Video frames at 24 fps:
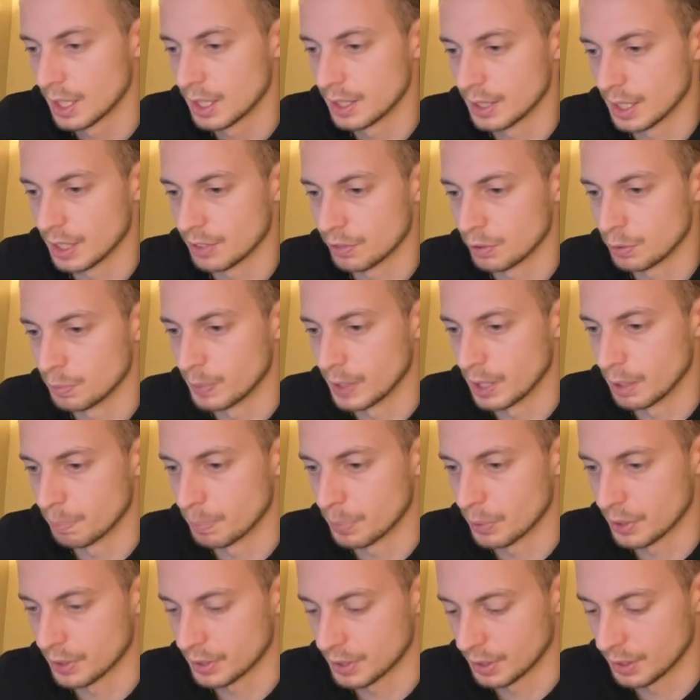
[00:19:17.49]
That would be
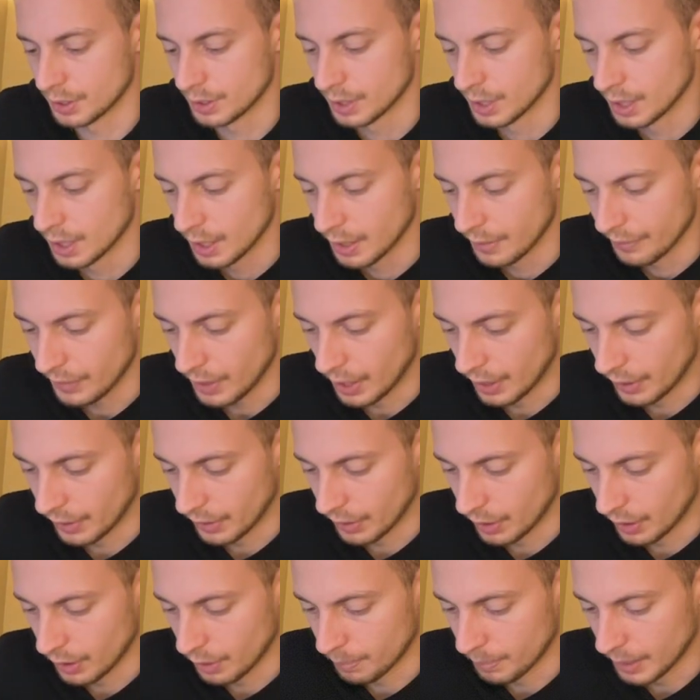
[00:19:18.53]
important.
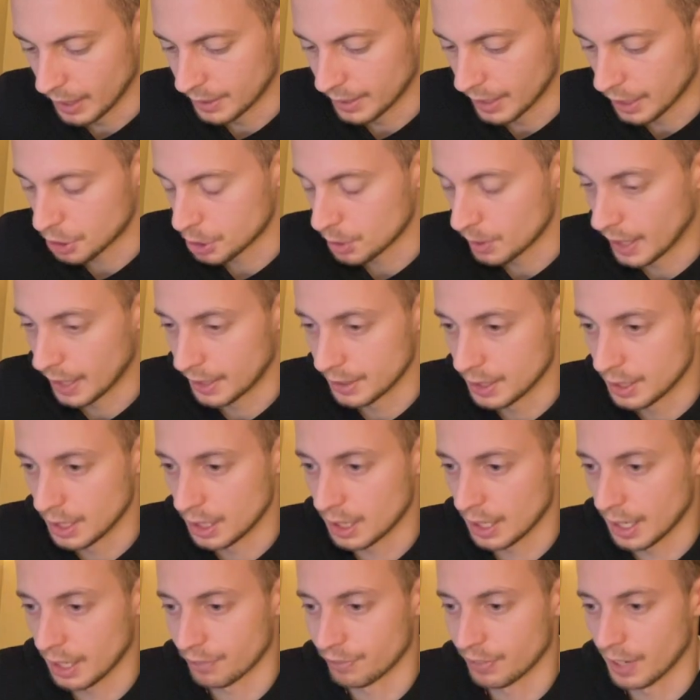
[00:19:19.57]
And actually I did it
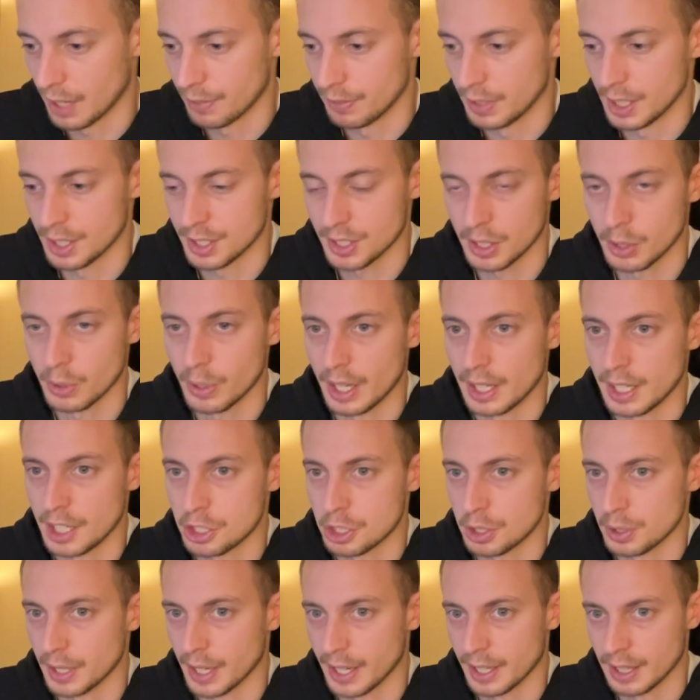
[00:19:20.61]
like 5 years ago. I
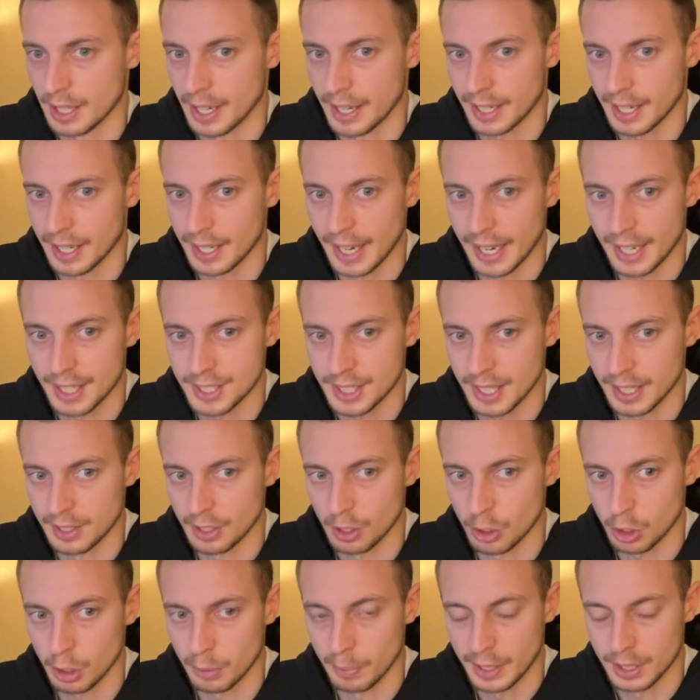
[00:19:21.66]
literally had like an Excel
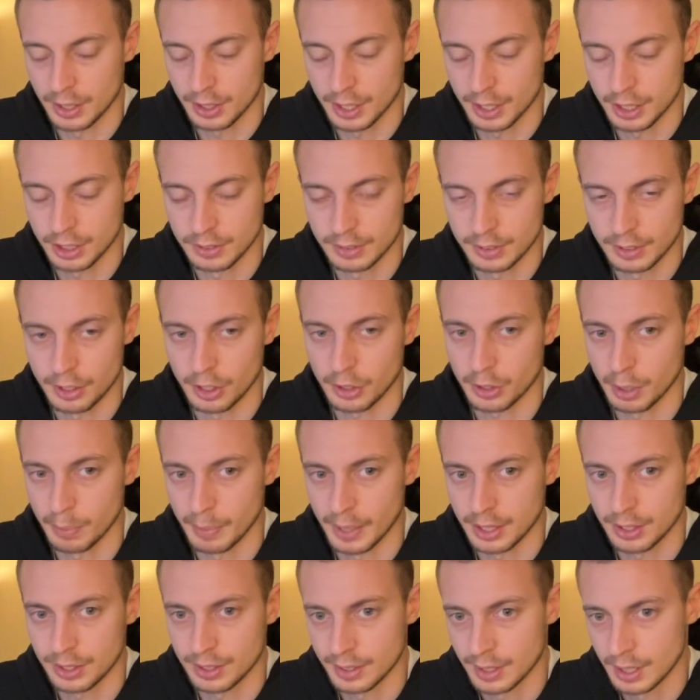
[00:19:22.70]
document
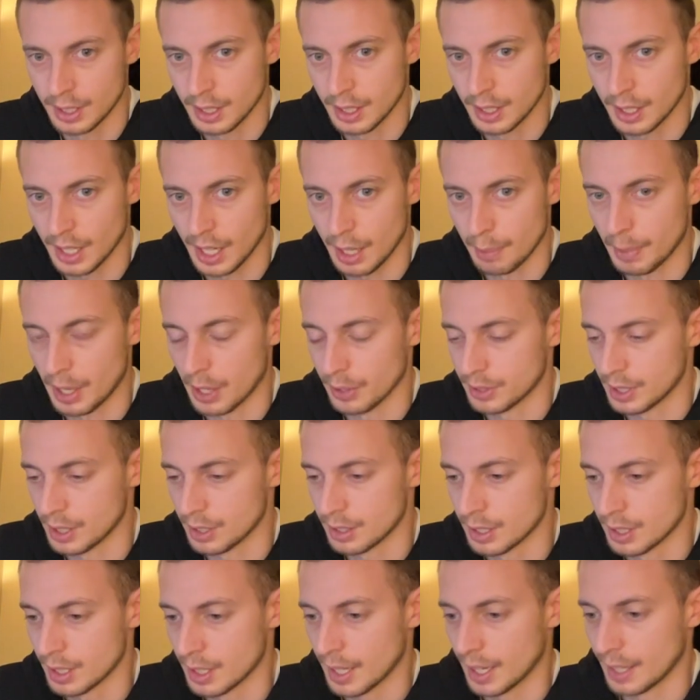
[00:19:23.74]
about it,
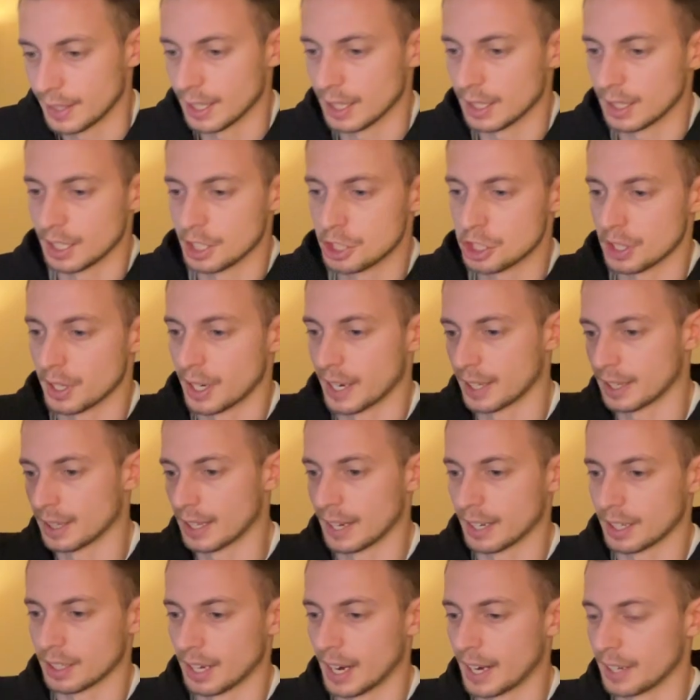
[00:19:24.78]
and I literally had
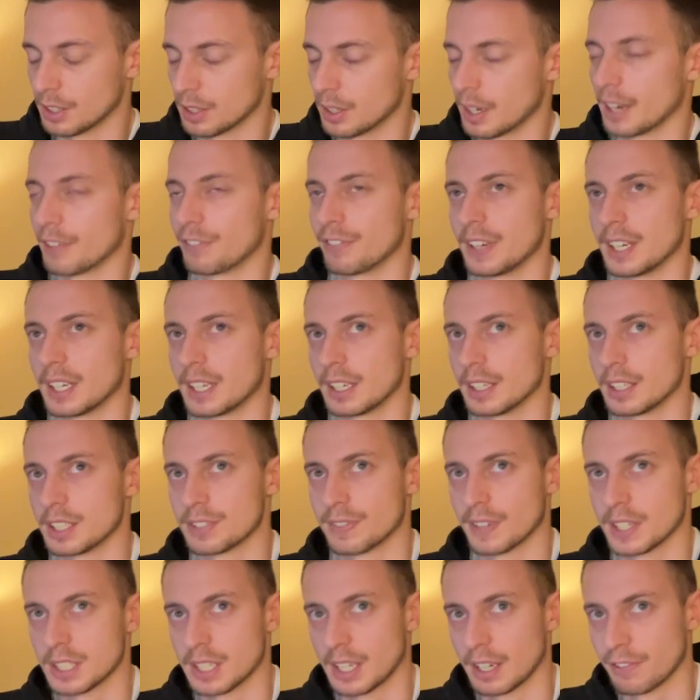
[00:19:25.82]
like I think it
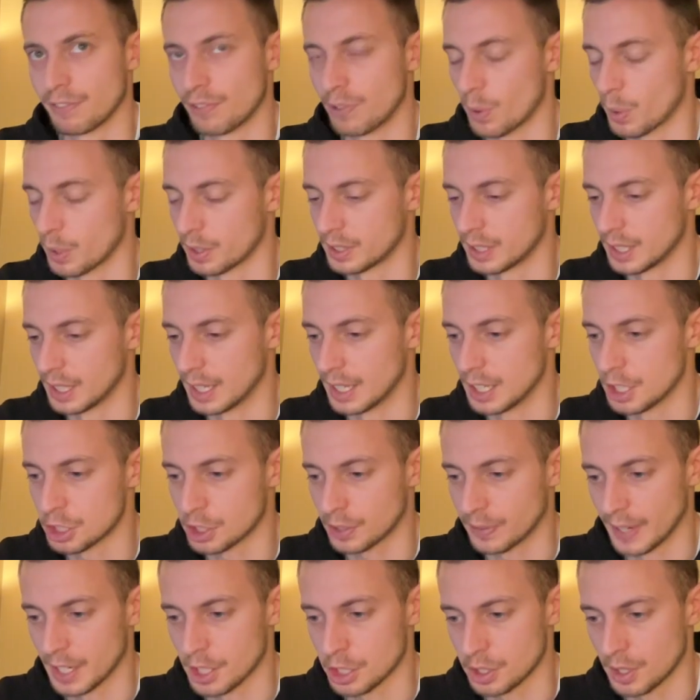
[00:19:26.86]
was like 40-ish
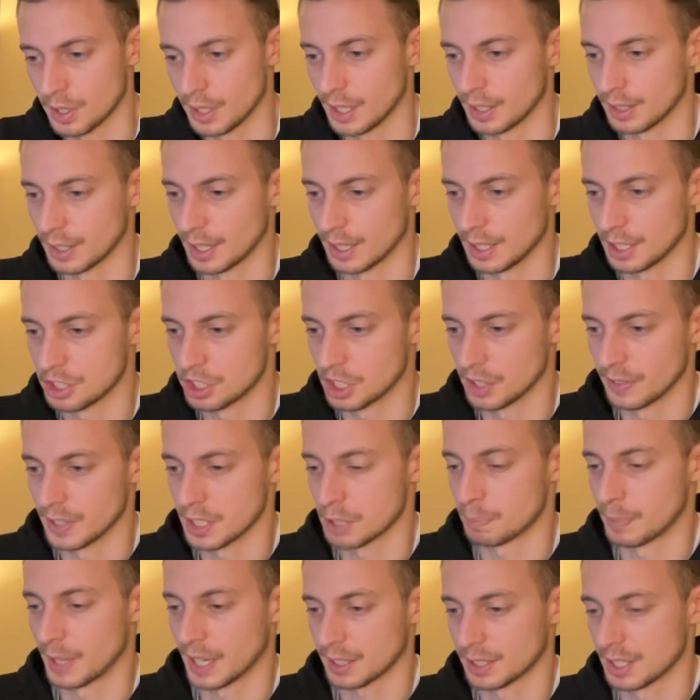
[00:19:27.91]
question, and I literally was
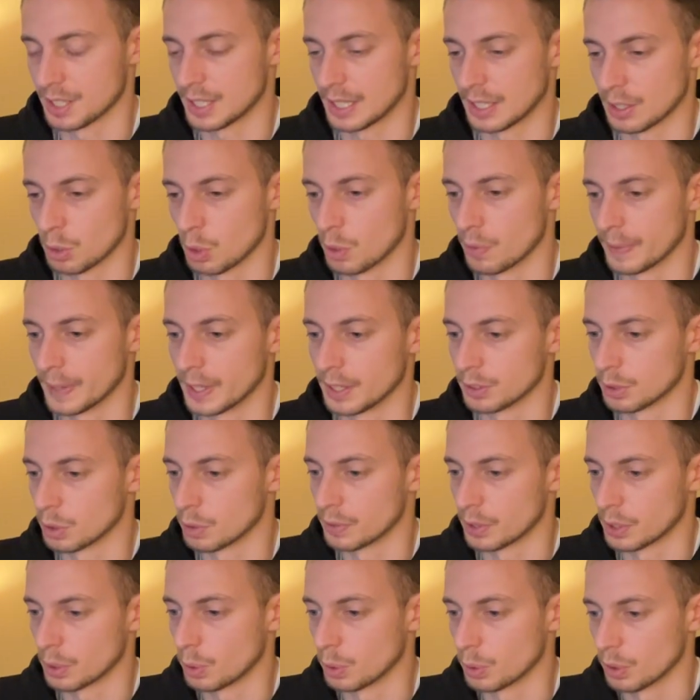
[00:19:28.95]
practicing over and
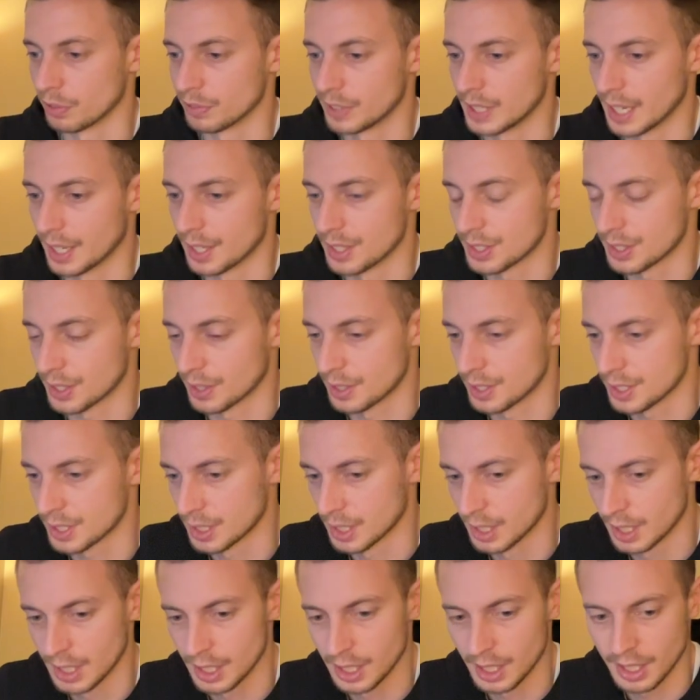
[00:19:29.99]
over all of the answers
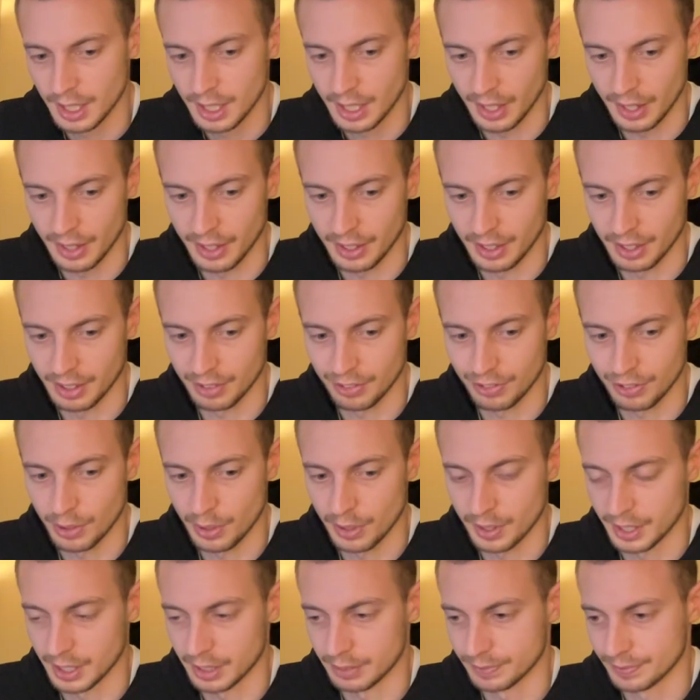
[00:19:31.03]
for
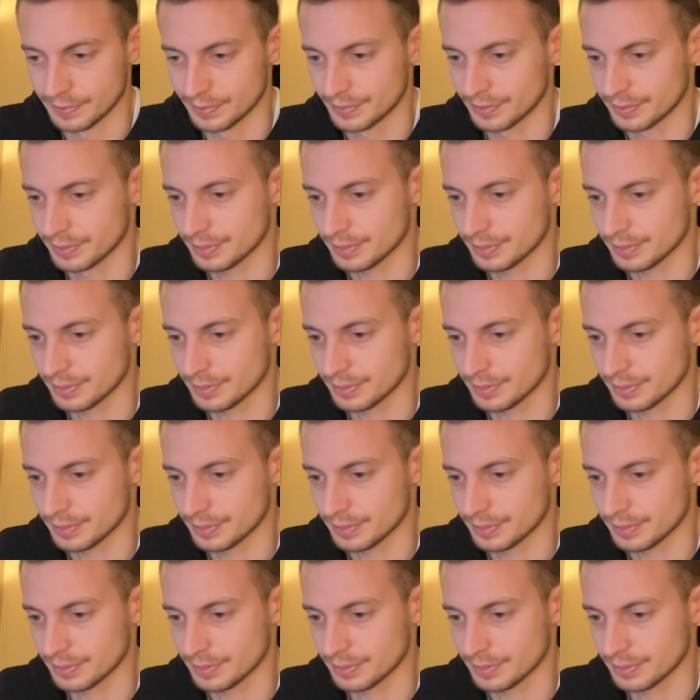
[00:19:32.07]
them.